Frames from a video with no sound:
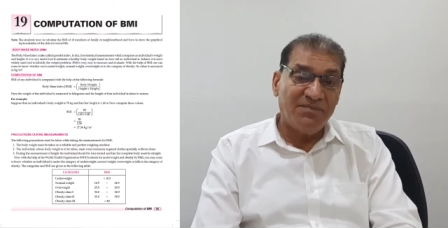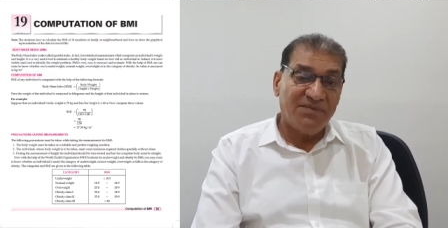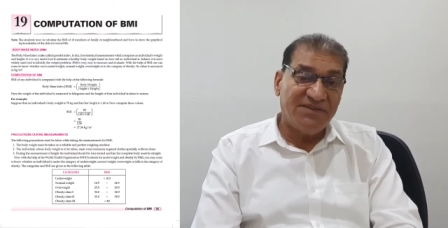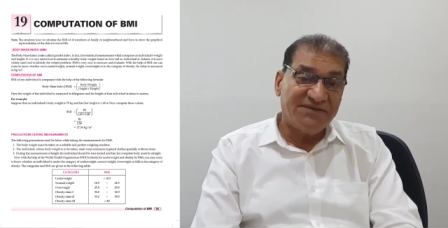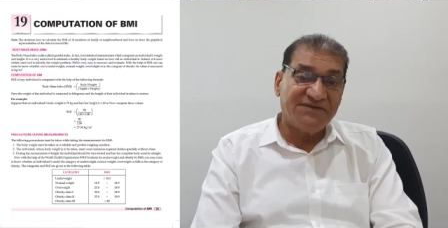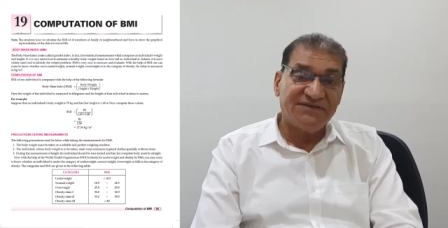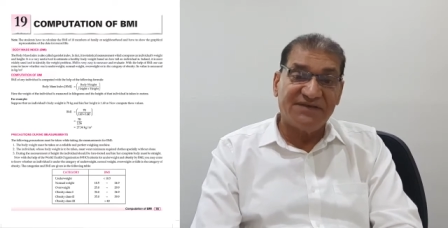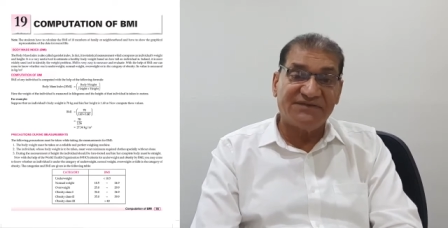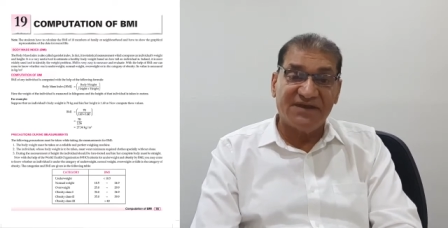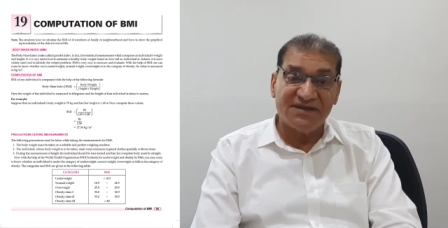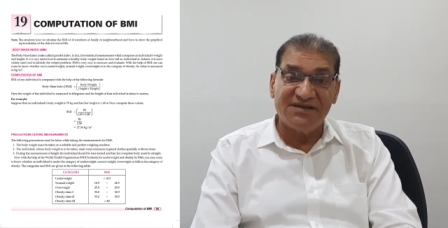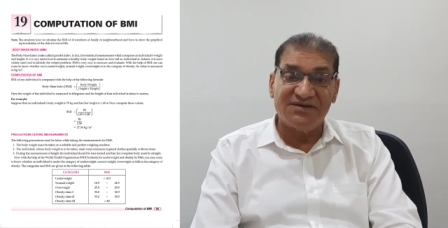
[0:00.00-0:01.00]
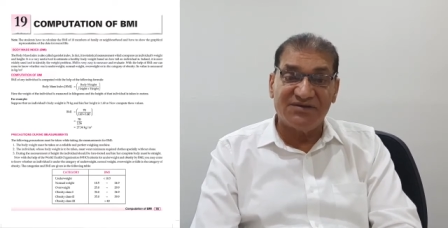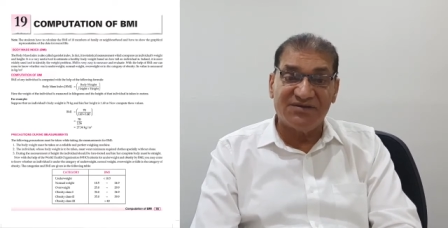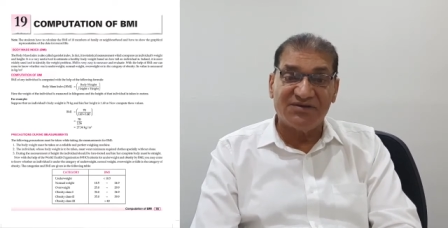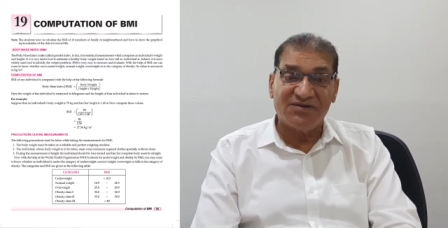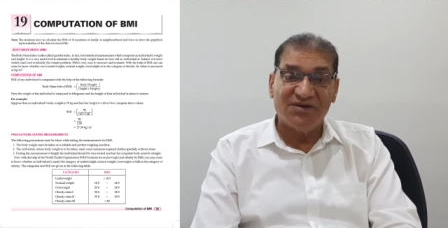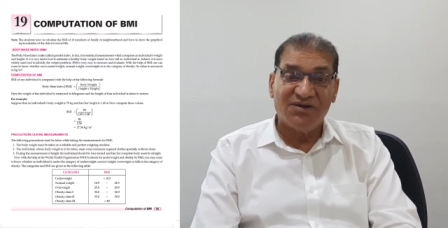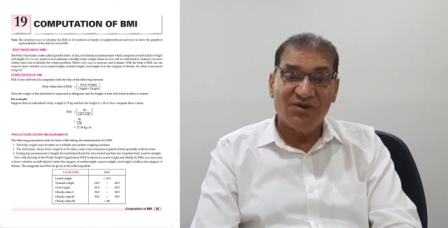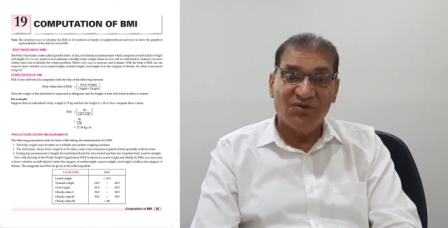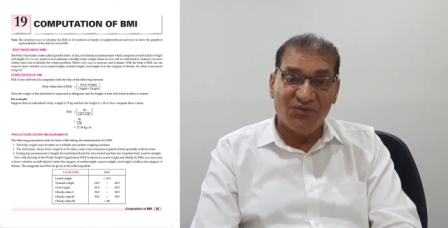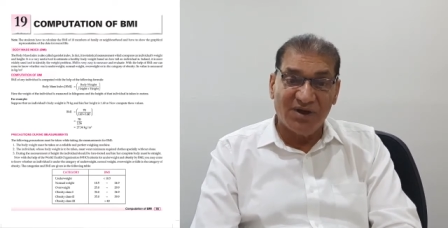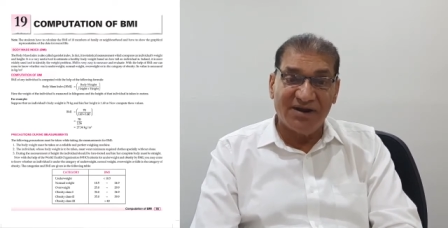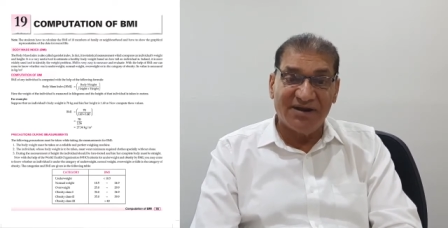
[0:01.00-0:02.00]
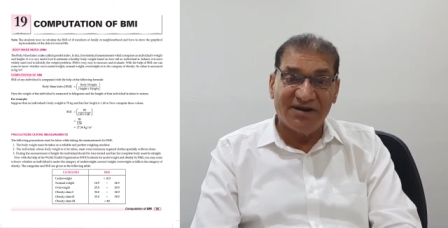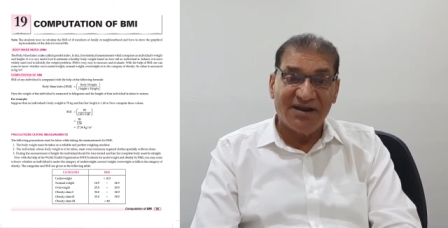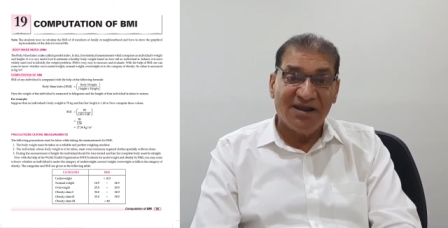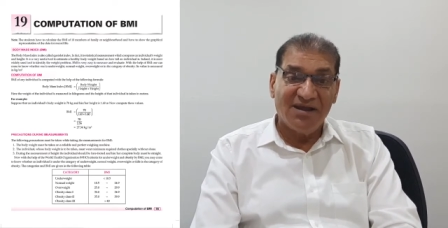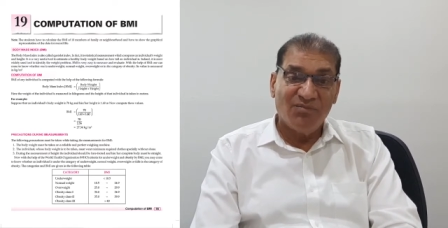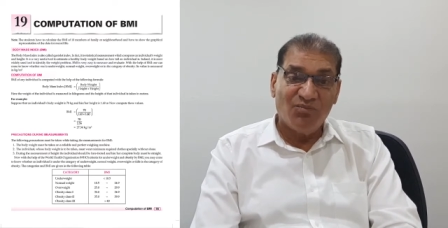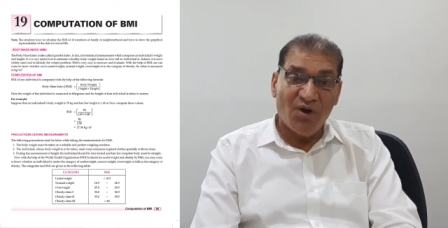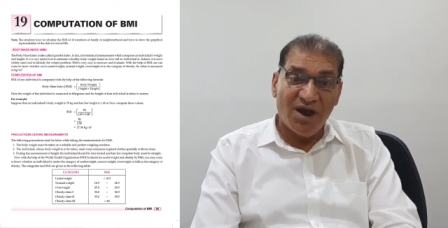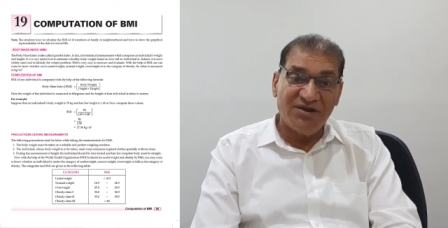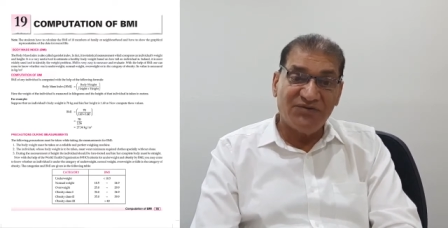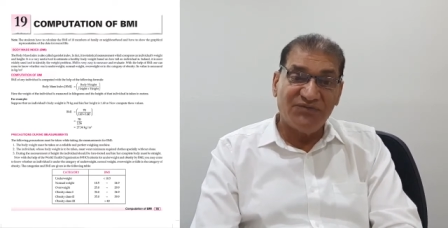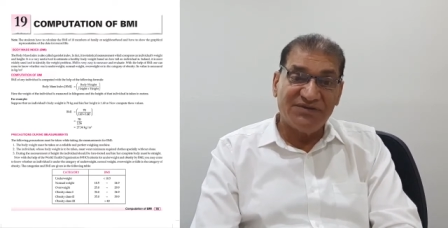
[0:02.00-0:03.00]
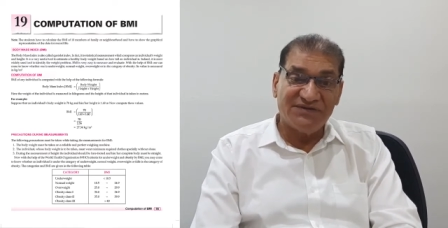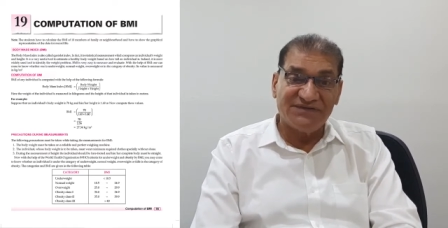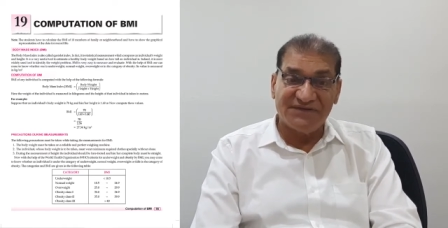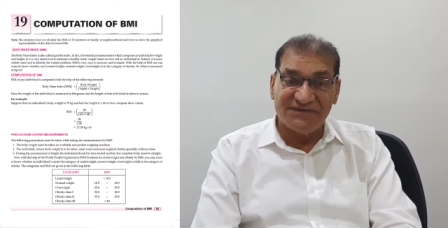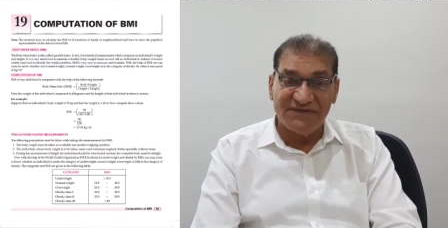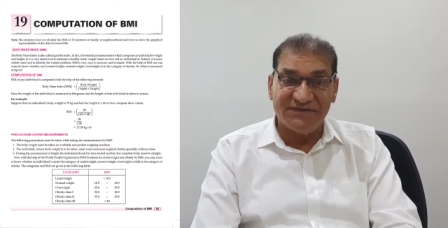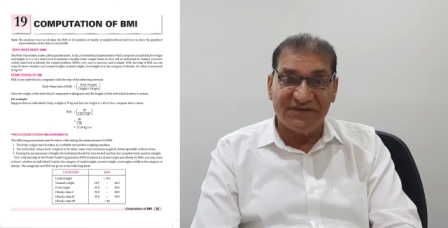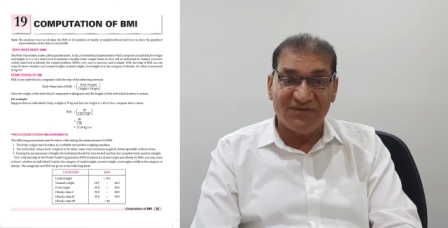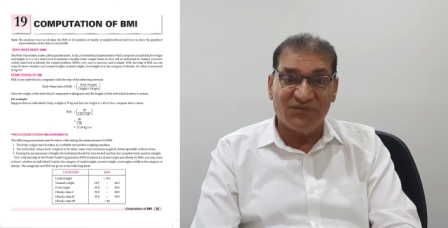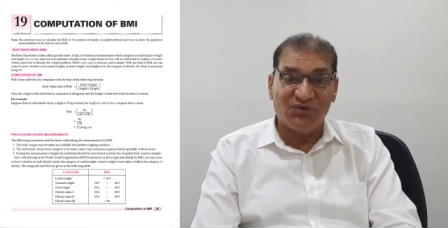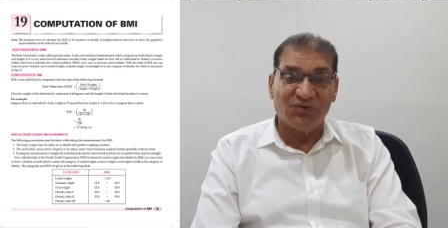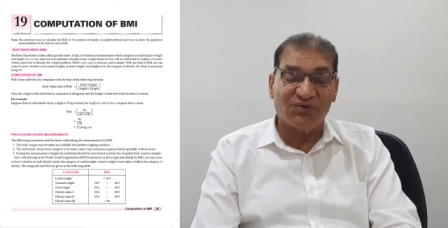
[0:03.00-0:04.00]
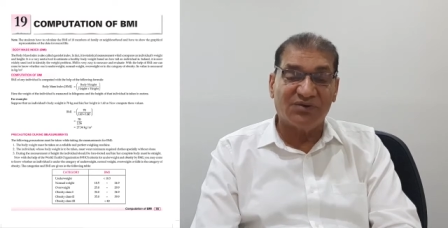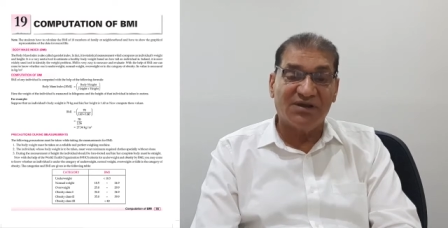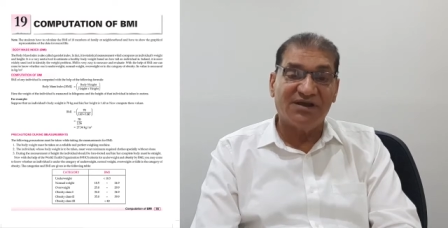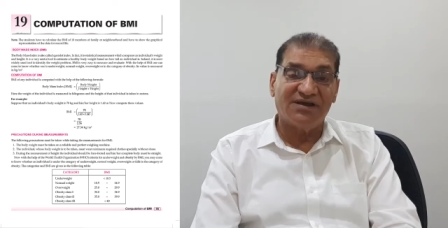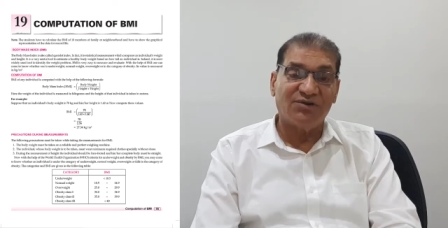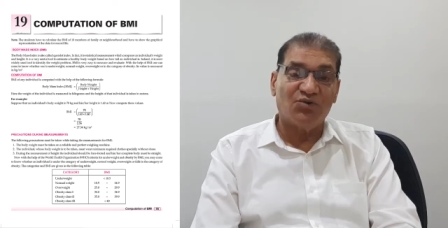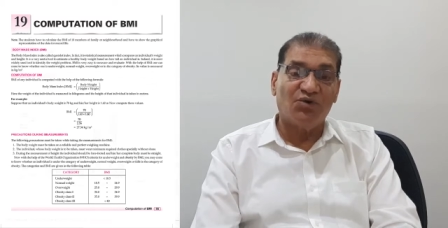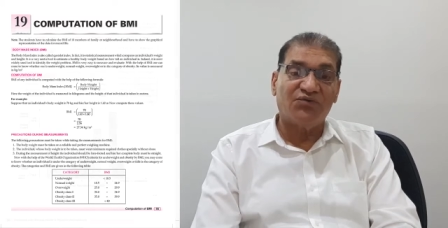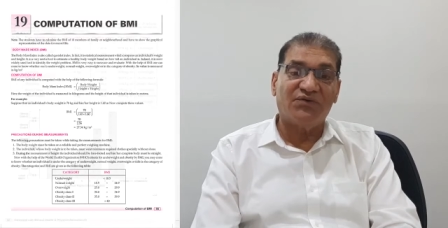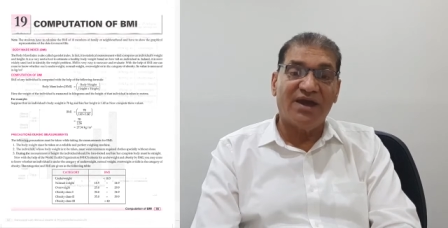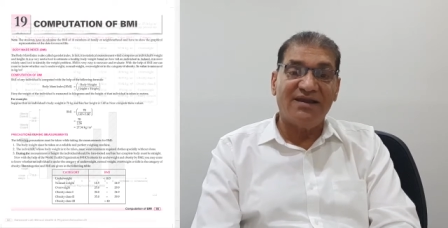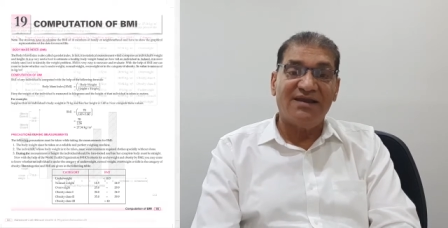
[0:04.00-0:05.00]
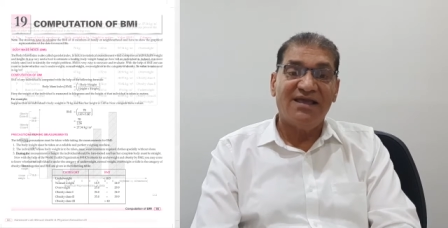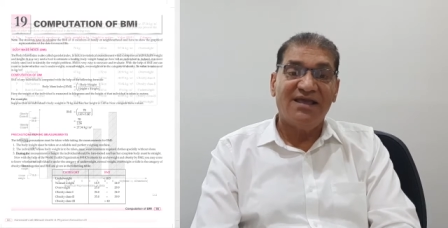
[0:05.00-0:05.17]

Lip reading: This is the second one point which is essential for record file,